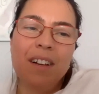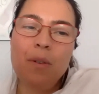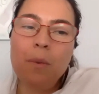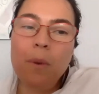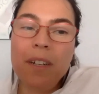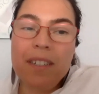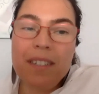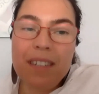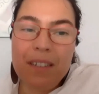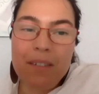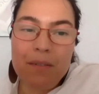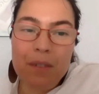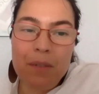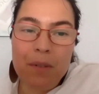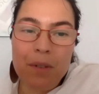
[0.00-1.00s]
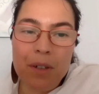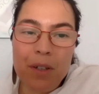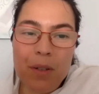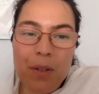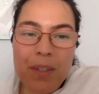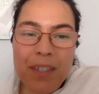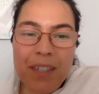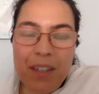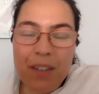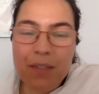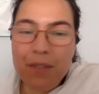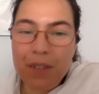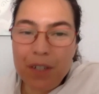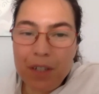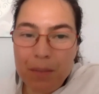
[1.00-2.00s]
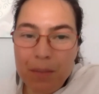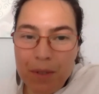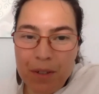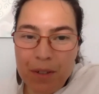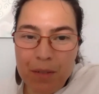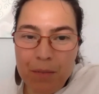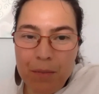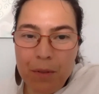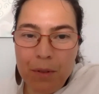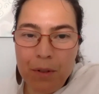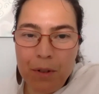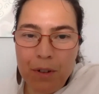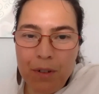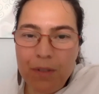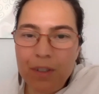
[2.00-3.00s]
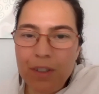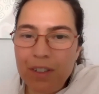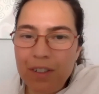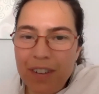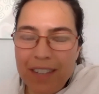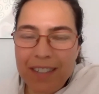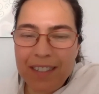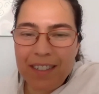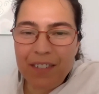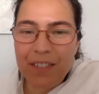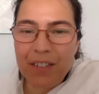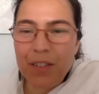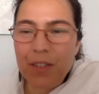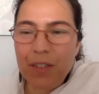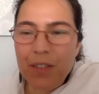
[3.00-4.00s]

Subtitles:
What if we were using the first person plural for the rest of the